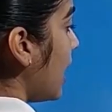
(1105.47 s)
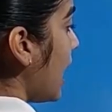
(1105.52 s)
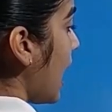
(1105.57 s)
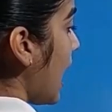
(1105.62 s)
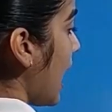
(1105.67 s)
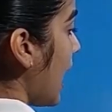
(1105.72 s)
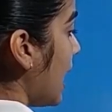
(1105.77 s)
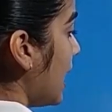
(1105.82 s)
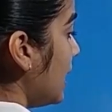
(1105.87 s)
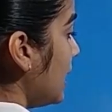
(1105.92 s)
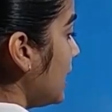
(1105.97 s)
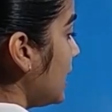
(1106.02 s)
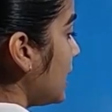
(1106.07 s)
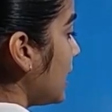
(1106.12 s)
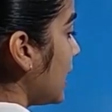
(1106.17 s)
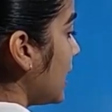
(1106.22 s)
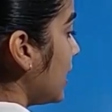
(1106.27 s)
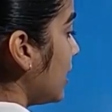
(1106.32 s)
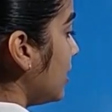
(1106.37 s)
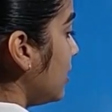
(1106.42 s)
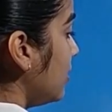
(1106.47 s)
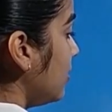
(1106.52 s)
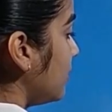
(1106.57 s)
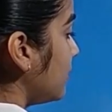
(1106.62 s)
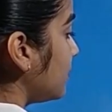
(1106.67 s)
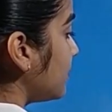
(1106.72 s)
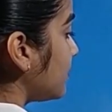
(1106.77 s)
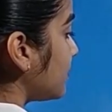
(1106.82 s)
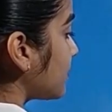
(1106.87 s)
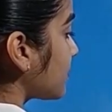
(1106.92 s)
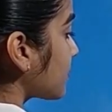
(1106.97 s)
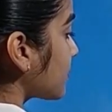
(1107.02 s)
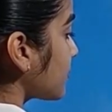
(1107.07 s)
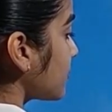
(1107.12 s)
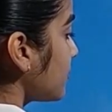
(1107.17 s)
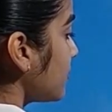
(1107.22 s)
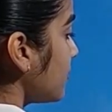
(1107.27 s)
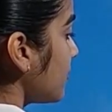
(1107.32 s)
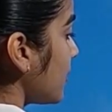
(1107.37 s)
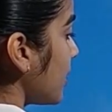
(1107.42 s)
and 10
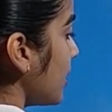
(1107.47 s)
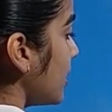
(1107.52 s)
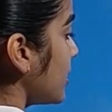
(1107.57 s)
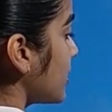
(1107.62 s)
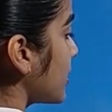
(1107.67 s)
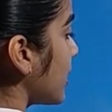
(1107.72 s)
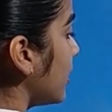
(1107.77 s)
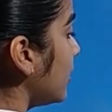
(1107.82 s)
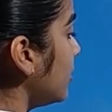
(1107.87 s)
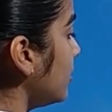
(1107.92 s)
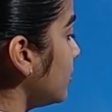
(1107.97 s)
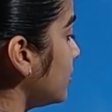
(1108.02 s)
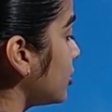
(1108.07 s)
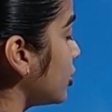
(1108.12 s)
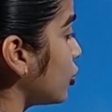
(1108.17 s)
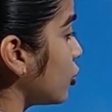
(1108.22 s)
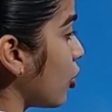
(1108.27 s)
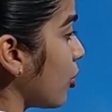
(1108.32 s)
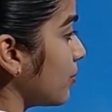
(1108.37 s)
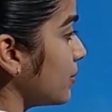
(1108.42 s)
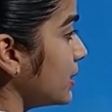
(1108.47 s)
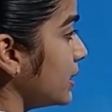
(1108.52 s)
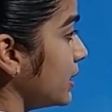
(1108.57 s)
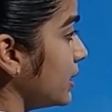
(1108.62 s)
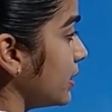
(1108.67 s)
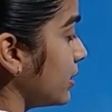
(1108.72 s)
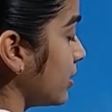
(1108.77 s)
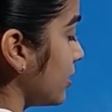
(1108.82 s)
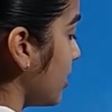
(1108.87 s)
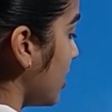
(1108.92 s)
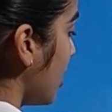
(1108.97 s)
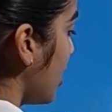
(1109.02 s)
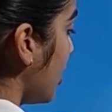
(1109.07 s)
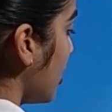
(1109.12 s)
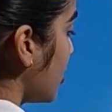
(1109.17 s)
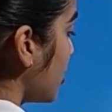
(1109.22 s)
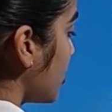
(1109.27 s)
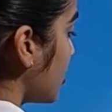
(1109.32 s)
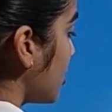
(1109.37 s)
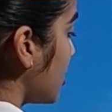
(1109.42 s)
is our denominator.
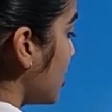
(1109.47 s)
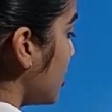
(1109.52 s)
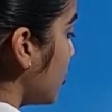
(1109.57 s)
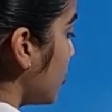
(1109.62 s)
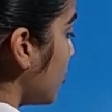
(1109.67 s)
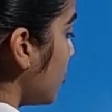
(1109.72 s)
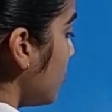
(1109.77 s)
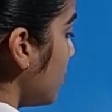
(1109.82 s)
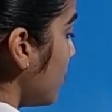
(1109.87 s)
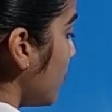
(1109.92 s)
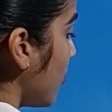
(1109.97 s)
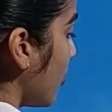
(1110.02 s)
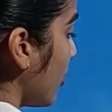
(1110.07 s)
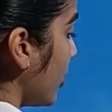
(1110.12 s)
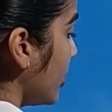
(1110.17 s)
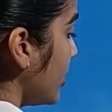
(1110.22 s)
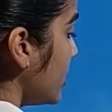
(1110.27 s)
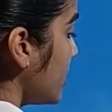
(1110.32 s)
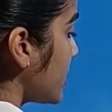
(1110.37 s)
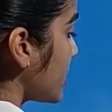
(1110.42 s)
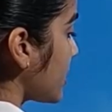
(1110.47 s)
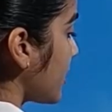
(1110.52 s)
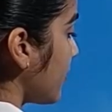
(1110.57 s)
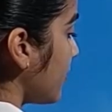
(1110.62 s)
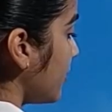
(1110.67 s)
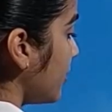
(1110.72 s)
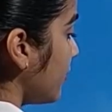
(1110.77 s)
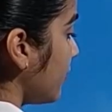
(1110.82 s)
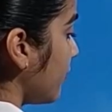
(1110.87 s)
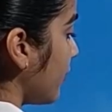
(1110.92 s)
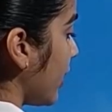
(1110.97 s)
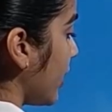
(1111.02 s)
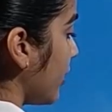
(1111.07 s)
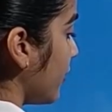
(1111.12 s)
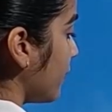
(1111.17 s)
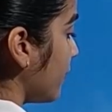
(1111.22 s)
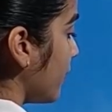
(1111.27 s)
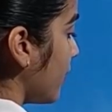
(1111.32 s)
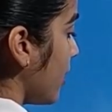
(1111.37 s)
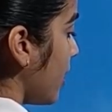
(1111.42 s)

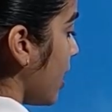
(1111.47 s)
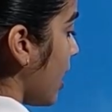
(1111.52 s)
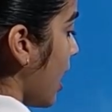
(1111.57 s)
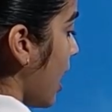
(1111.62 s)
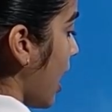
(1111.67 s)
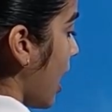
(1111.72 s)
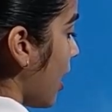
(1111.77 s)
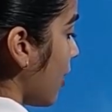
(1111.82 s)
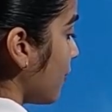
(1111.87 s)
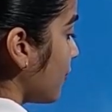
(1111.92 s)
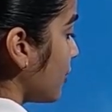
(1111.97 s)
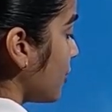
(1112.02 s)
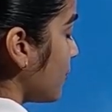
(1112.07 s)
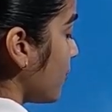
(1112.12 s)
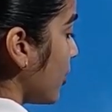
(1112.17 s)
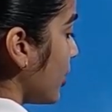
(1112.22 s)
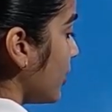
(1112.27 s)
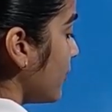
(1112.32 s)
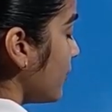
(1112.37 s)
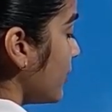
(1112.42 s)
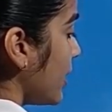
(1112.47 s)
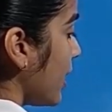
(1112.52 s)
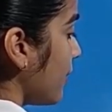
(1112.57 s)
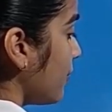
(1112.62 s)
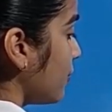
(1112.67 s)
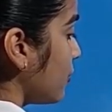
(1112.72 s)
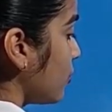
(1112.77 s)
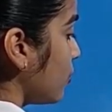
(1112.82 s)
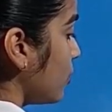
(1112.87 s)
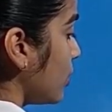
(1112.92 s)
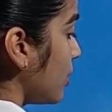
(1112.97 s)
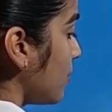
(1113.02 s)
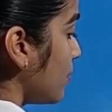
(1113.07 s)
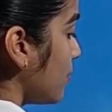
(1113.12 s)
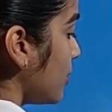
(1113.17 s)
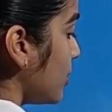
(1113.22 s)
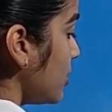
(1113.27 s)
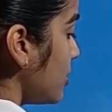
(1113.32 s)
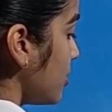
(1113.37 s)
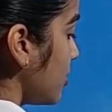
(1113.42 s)
0.75. After point we have two
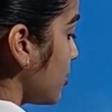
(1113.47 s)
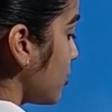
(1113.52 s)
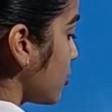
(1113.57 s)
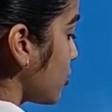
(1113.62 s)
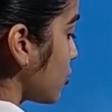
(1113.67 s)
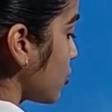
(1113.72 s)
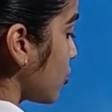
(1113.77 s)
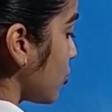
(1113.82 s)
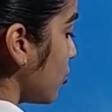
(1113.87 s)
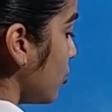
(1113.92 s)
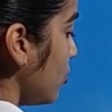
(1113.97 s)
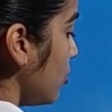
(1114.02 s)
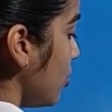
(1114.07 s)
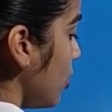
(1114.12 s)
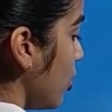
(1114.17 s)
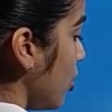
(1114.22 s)
numbers. So